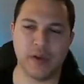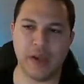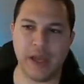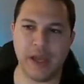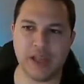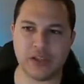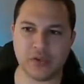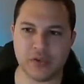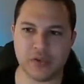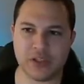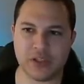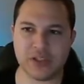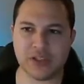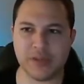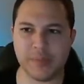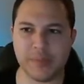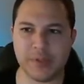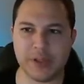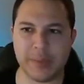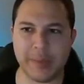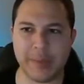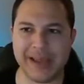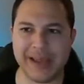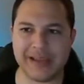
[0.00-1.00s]
And so this is
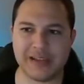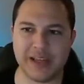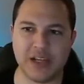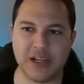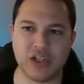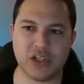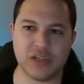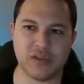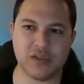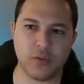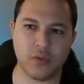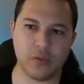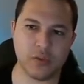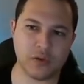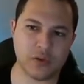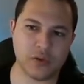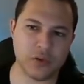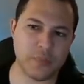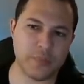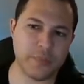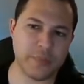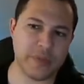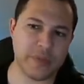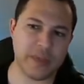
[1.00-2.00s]
something to pay attention for,
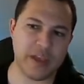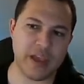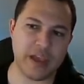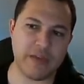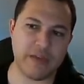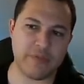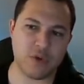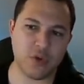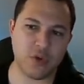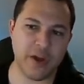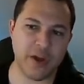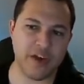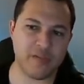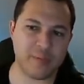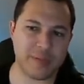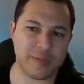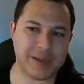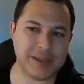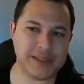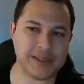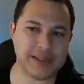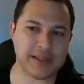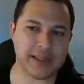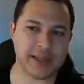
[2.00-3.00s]
to. If you have
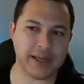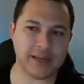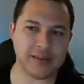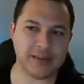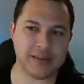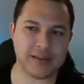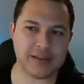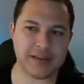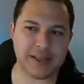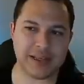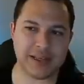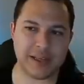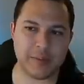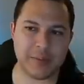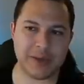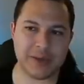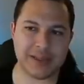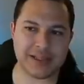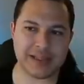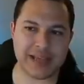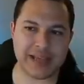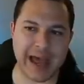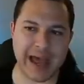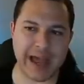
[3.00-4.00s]
pieces like this that can be
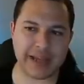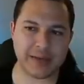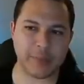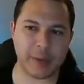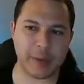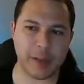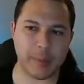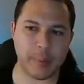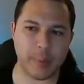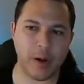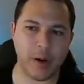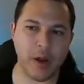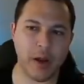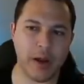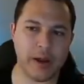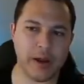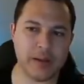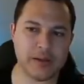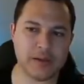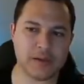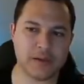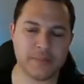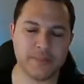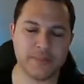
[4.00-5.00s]
attacked by pawns,